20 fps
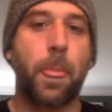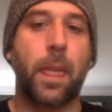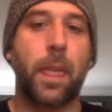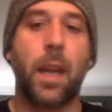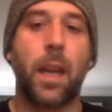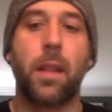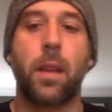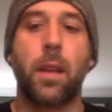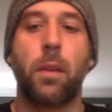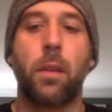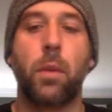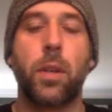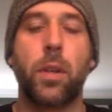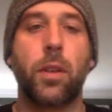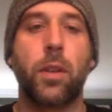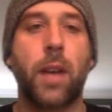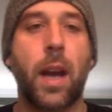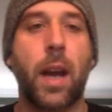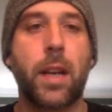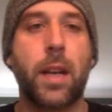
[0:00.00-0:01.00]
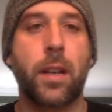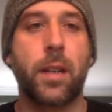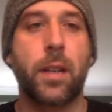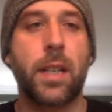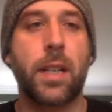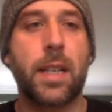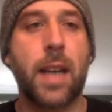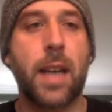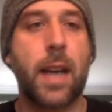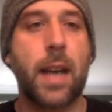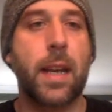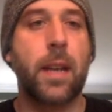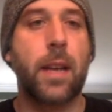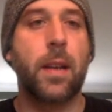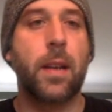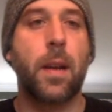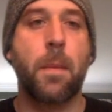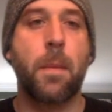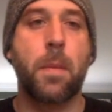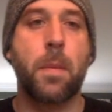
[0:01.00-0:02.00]
and then when you got your EIN
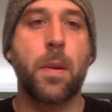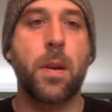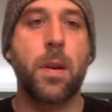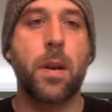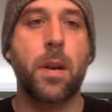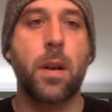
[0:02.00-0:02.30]
number,